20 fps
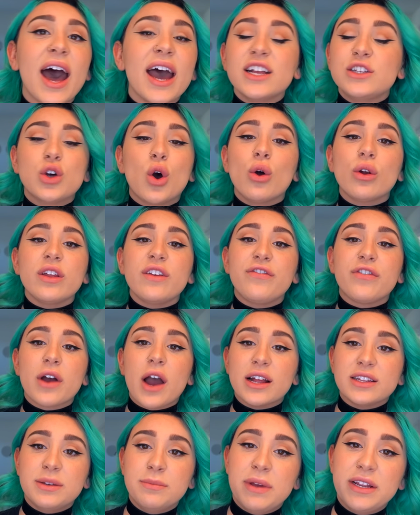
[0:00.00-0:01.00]
I totally
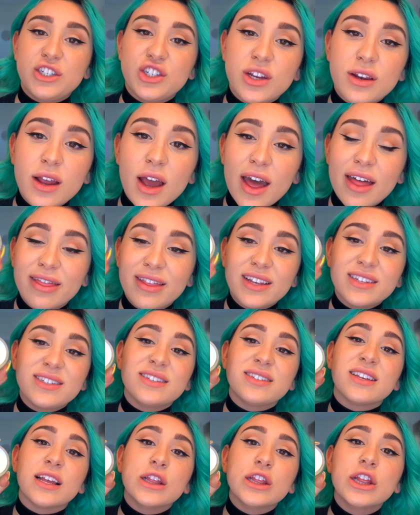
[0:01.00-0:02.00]
forgot to mention, this
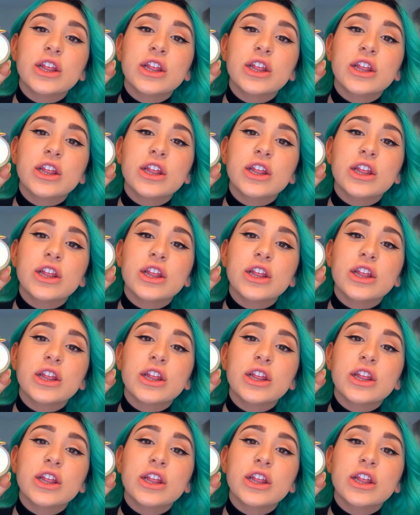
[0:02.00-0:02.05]
is a